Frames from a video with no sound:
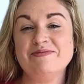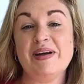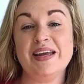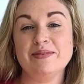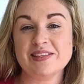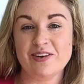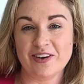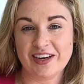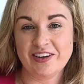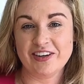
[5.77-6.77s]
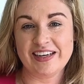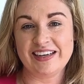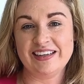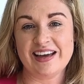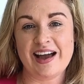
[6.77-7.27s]
My name is Lauren
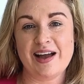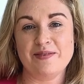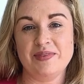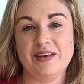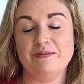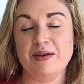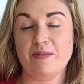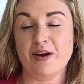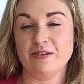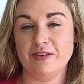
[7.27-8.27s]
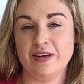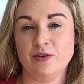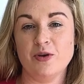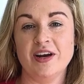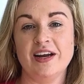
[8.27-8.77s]
Creed. I'm the mammography
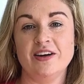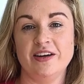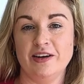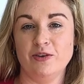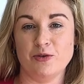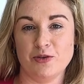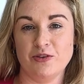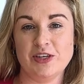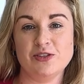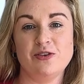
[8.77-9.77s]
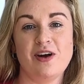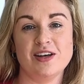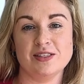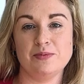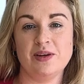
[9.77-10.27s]
coordinator here at Northern Regional
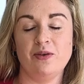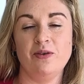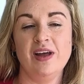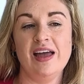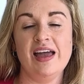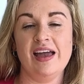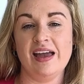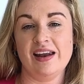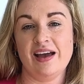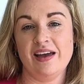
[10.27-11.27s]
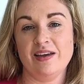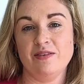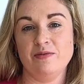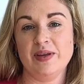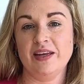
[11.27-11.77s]
Hospital, and I
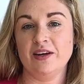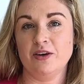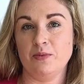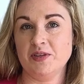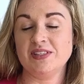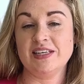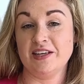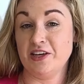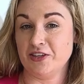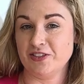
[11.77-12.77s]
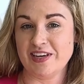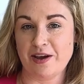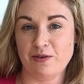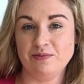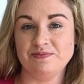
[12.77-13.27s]
have been here almost 10 years now.